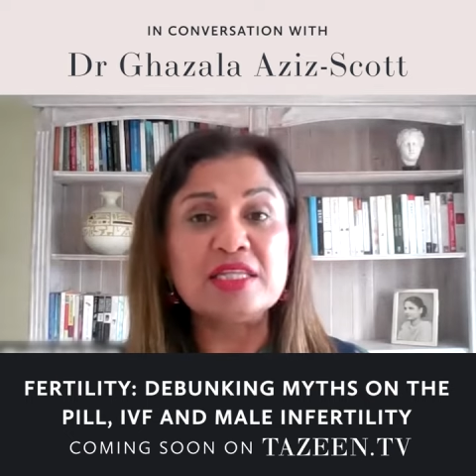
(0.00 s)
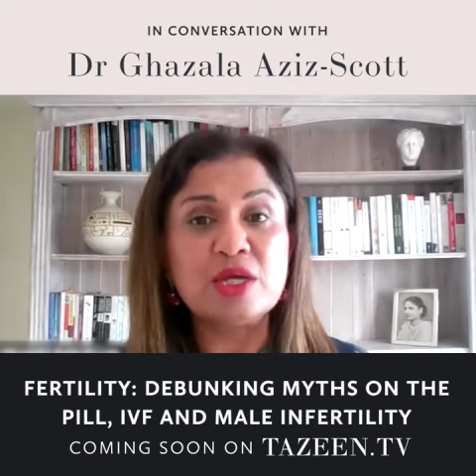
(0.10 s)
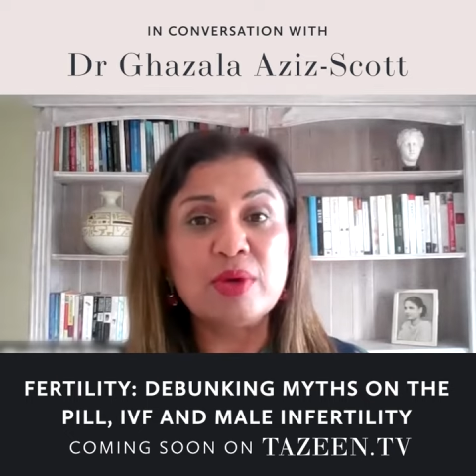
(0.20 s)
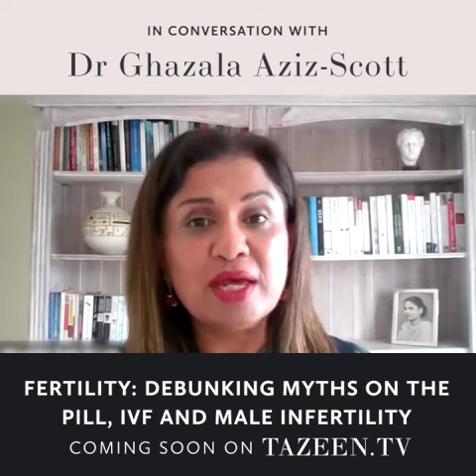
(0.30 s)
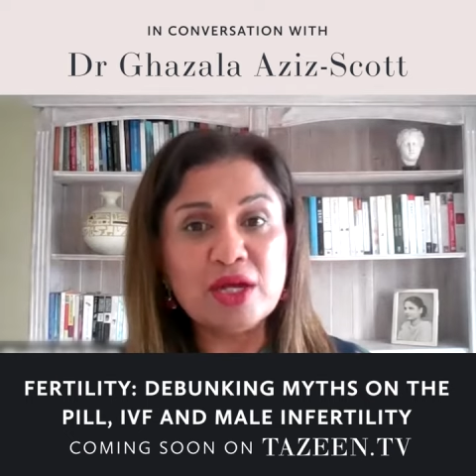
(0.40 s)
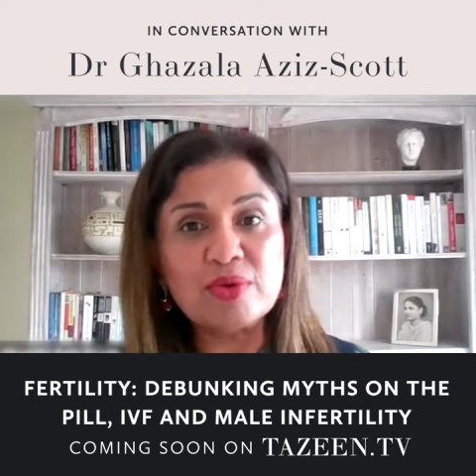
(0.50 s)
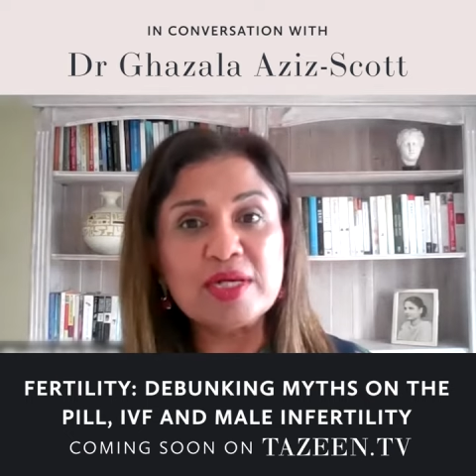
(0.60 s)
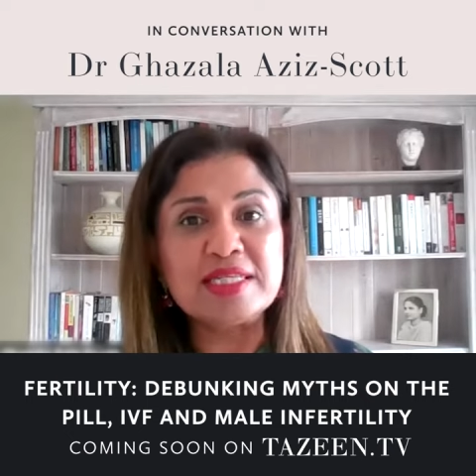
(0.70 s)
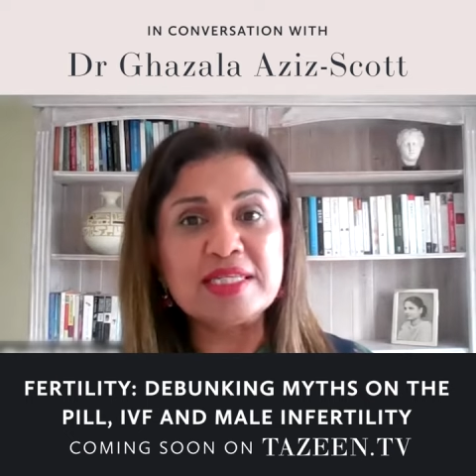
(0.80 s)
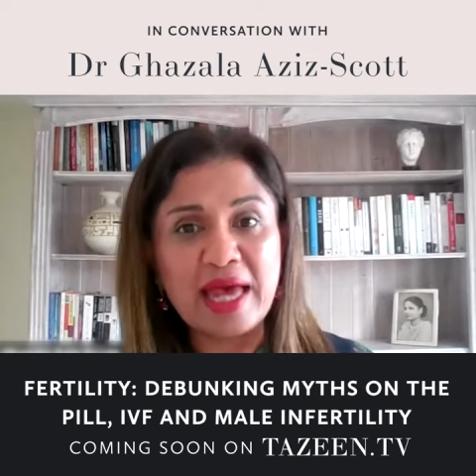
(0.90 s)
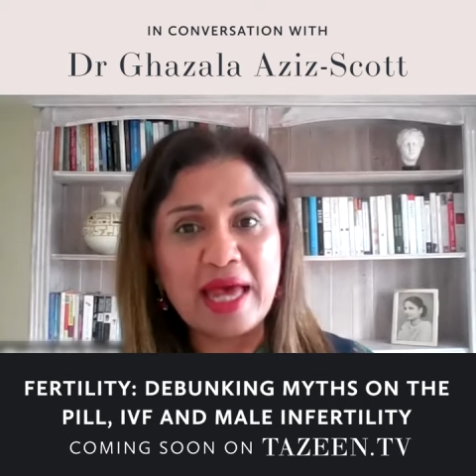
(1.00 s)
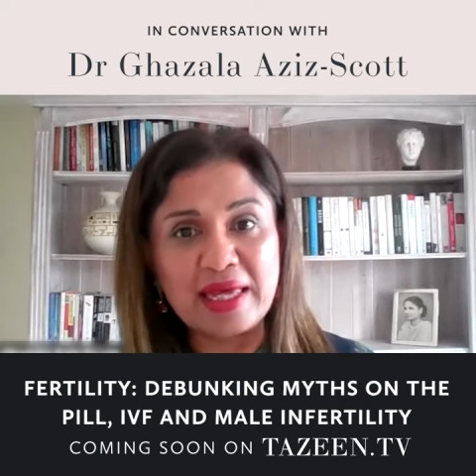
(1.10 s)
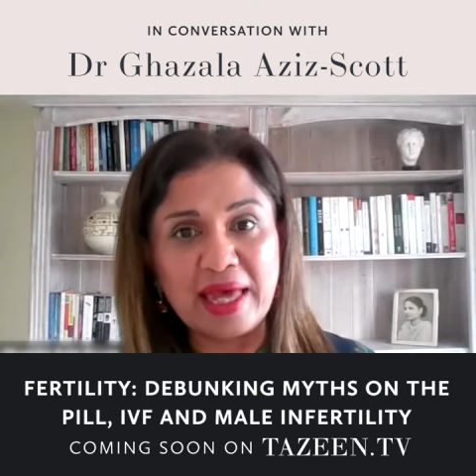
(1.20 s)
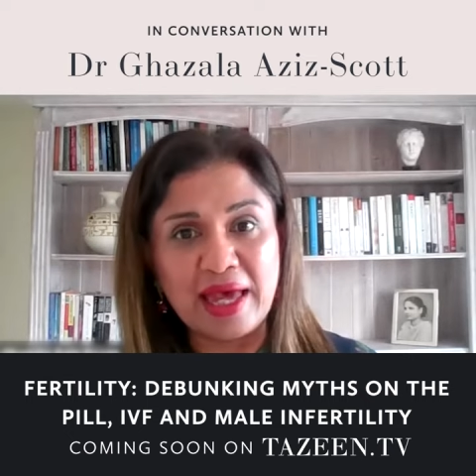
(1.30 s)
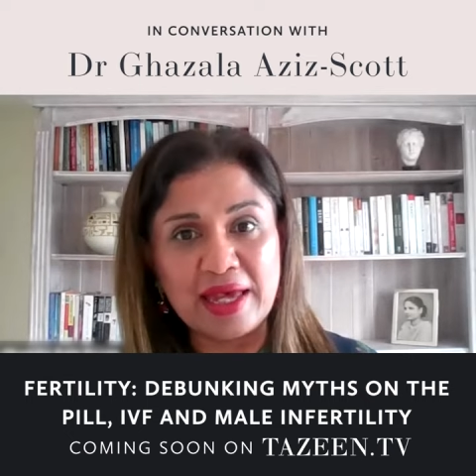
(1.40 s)
And so increasing
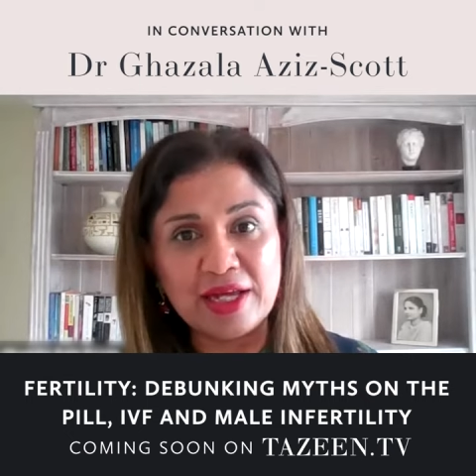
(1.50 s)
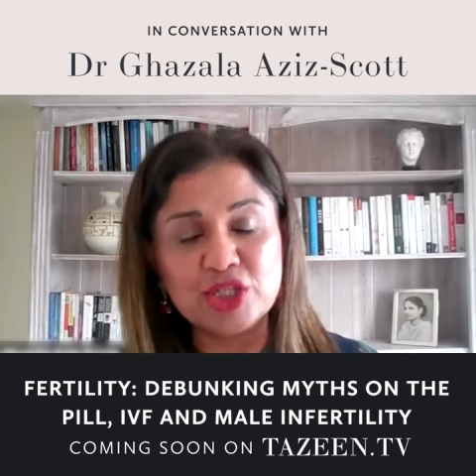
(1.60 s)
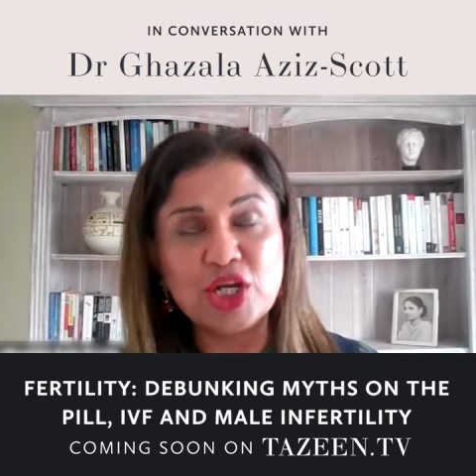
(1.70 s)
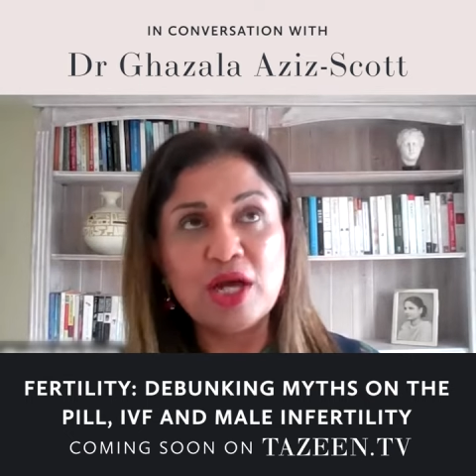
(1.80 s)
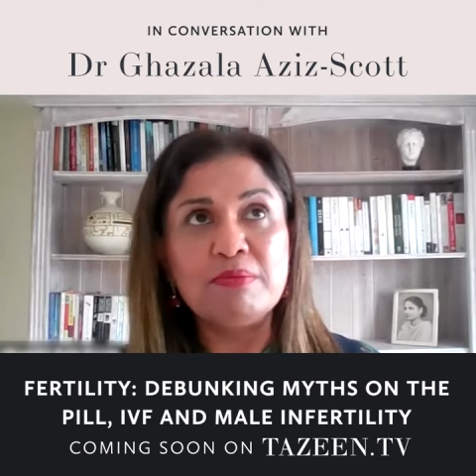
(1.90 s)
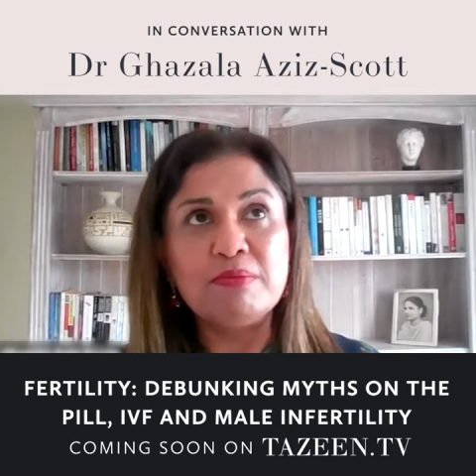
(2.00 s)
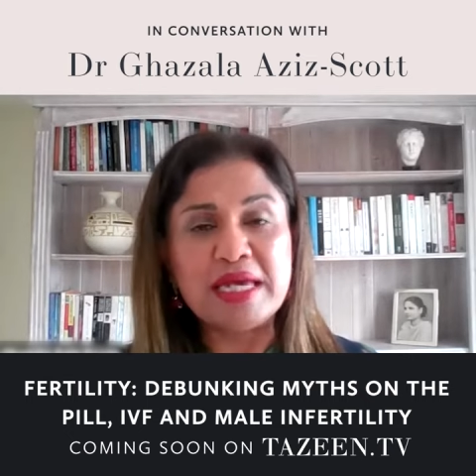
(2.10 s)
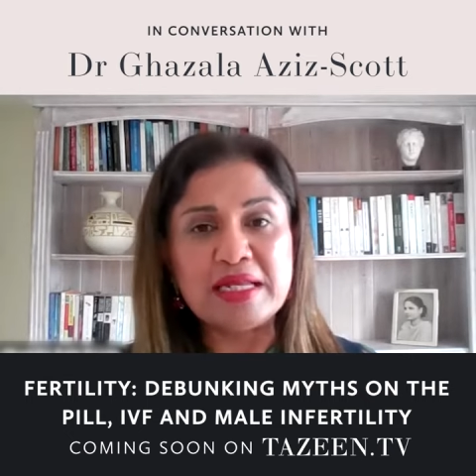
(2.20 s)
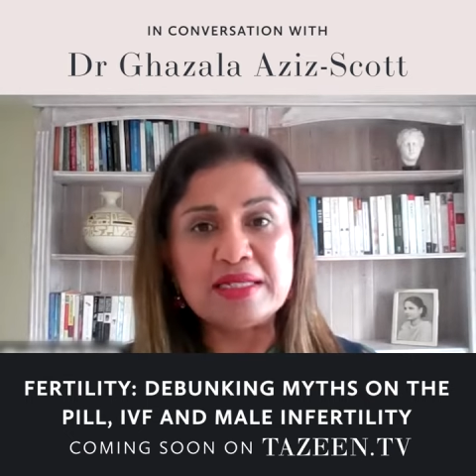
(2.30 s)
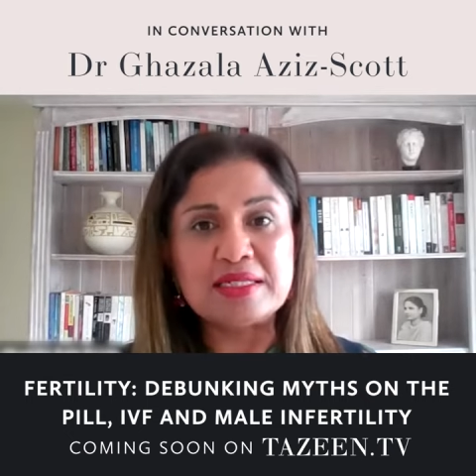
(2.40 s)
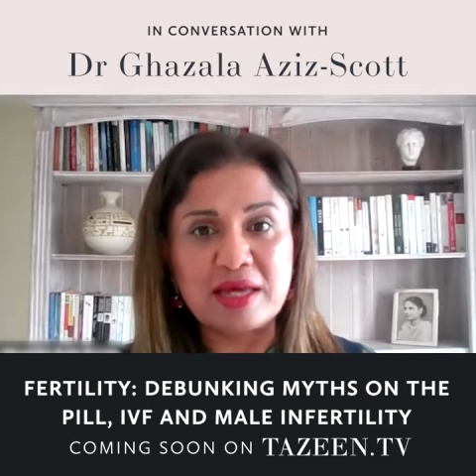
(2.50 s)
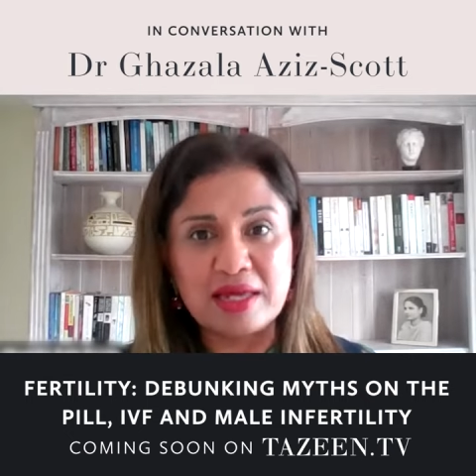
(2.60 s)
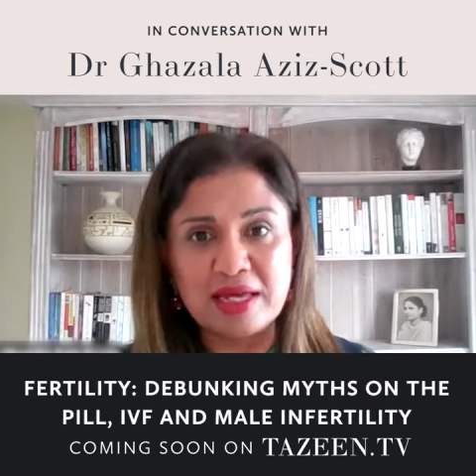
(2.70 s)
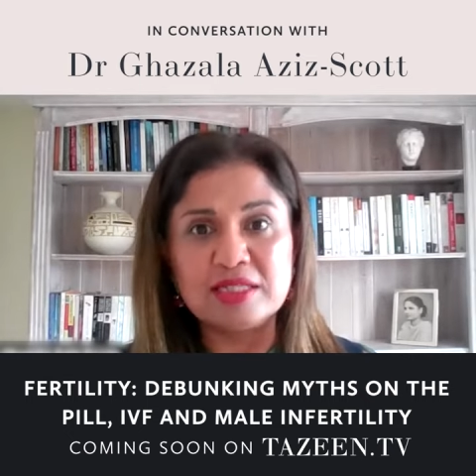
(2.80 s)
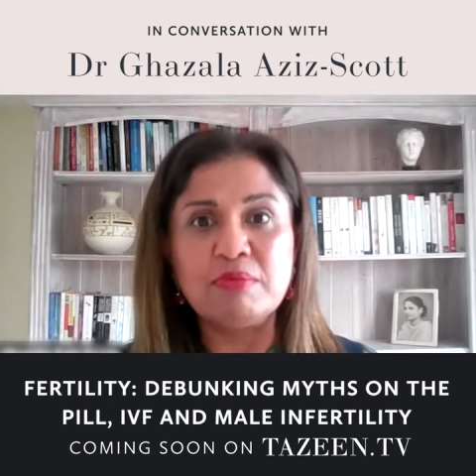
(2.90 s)
egg age
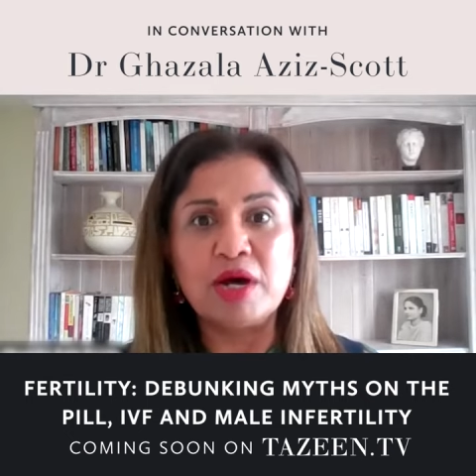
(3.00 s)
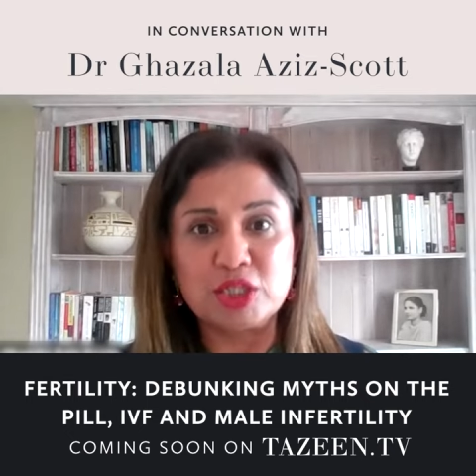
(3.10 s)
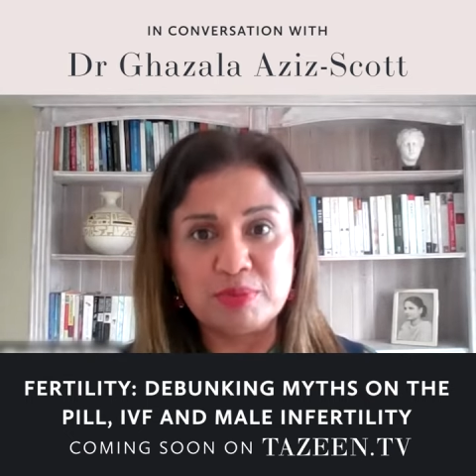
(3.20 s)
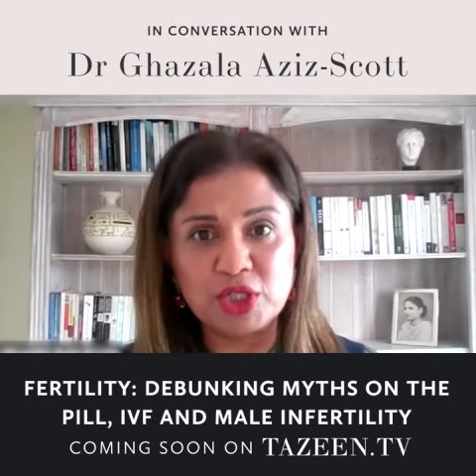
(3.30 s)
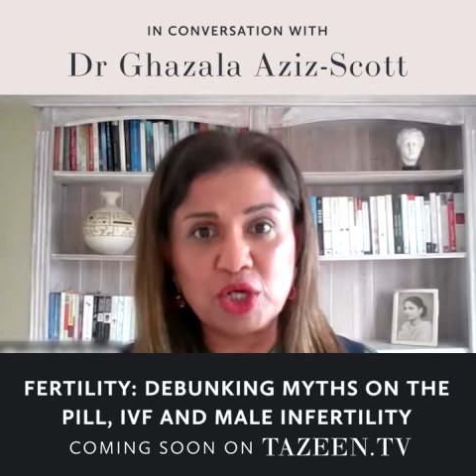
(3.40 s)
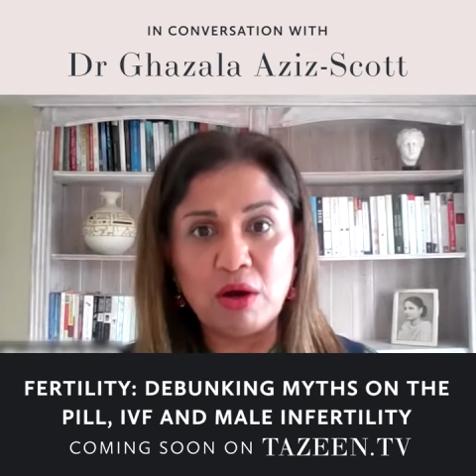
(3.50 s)
means that it's much,